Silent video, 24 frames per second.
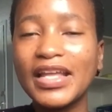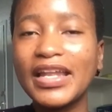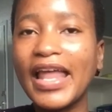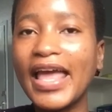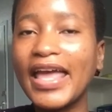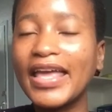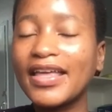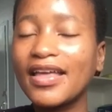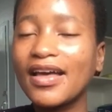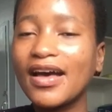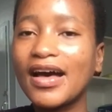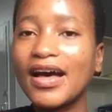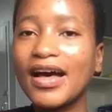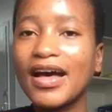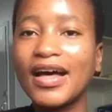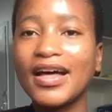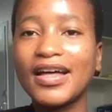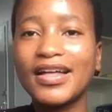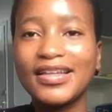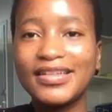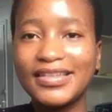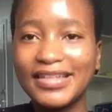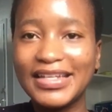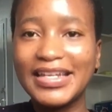like,
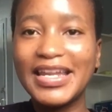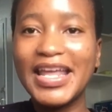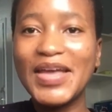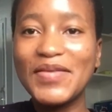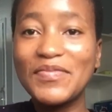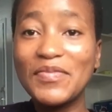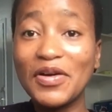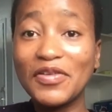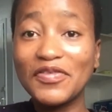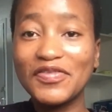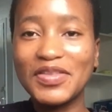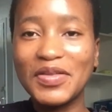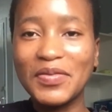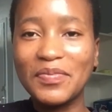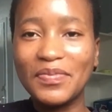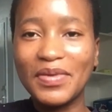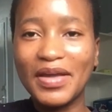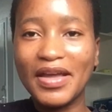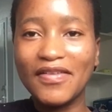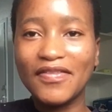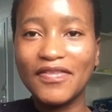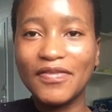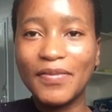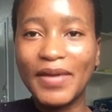the name of the
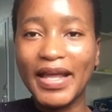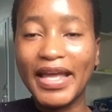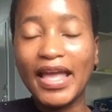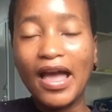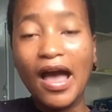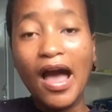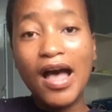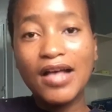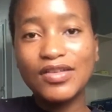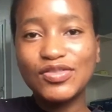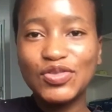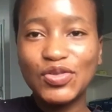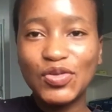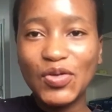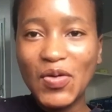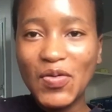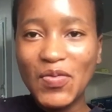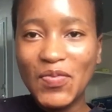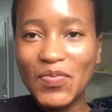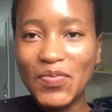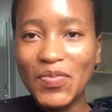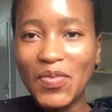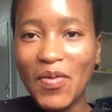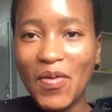babe, like,
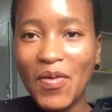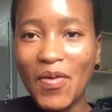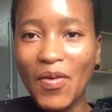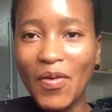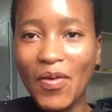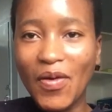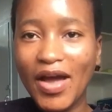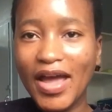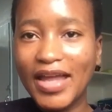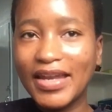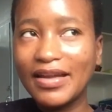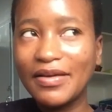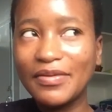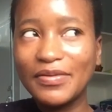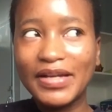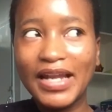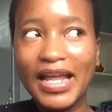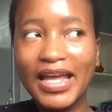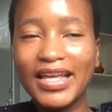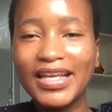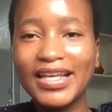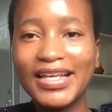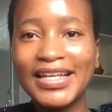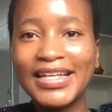Astro Ball. And I'm
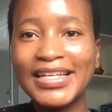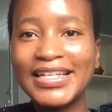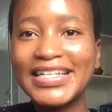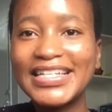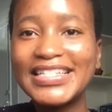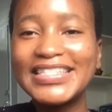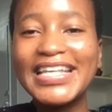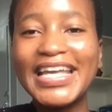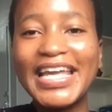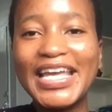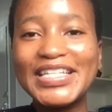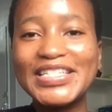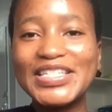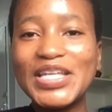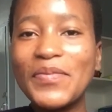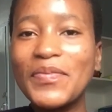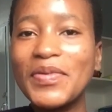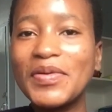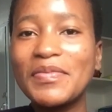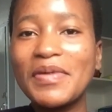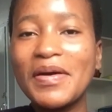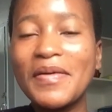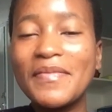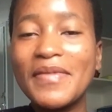like, take a
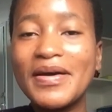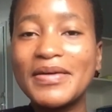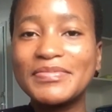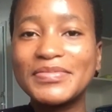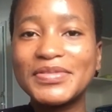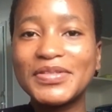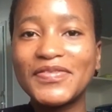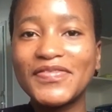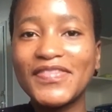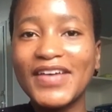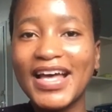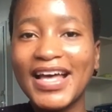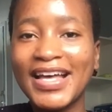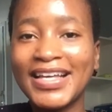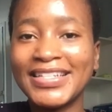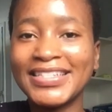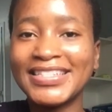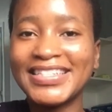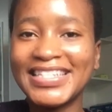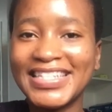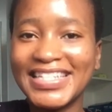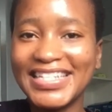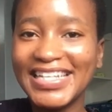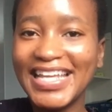jab at my mom's
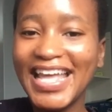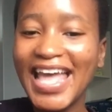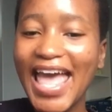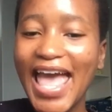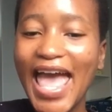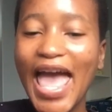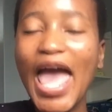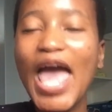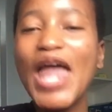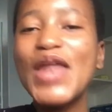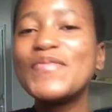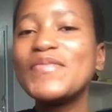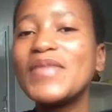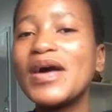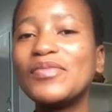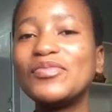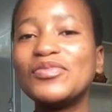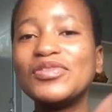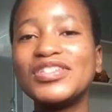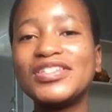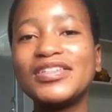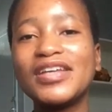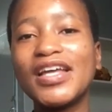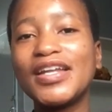first. and
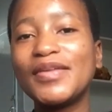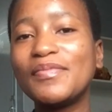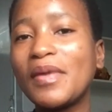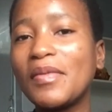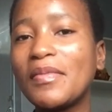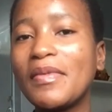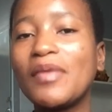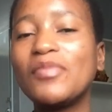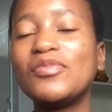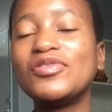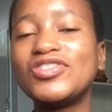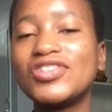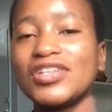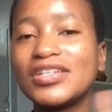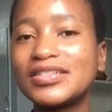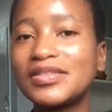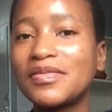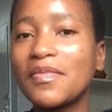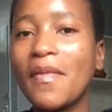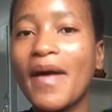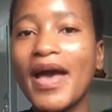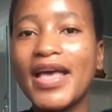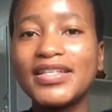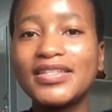my mom would
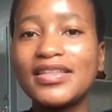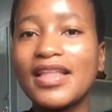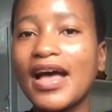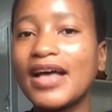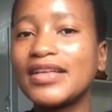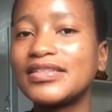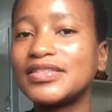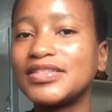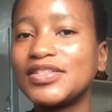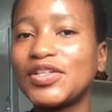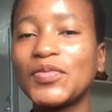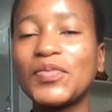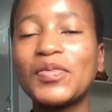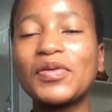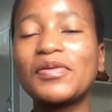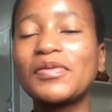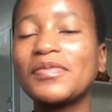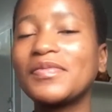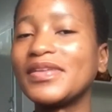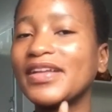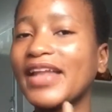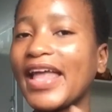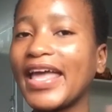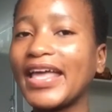just smile at us. She
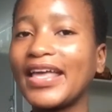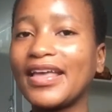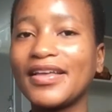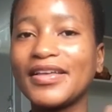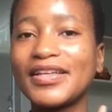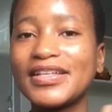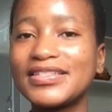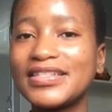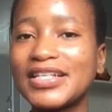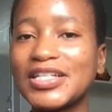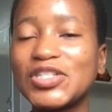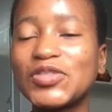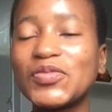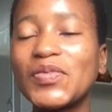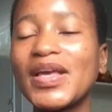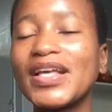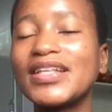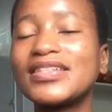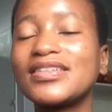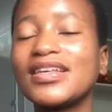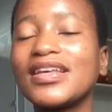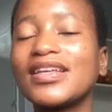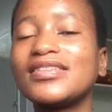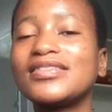probably, like,
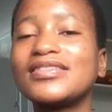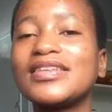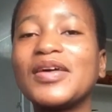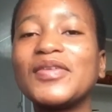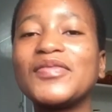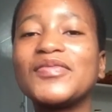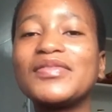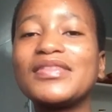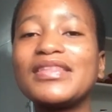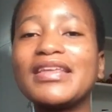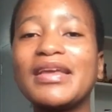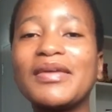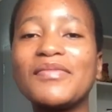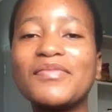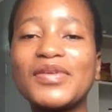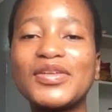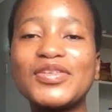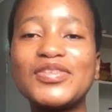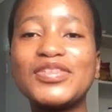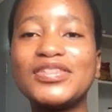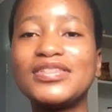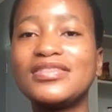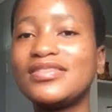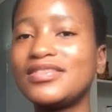suspected something,
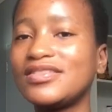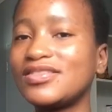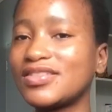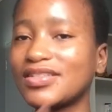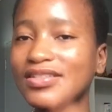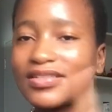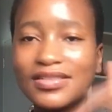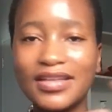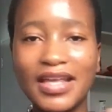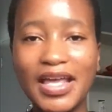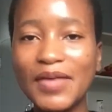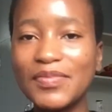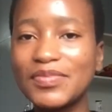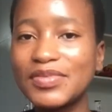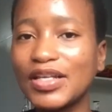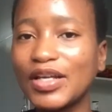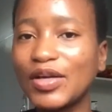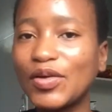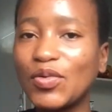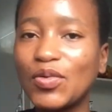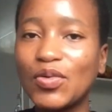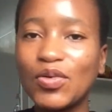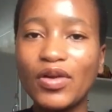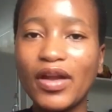but she just kept
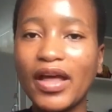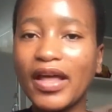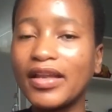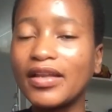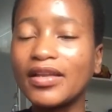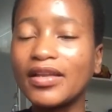it cool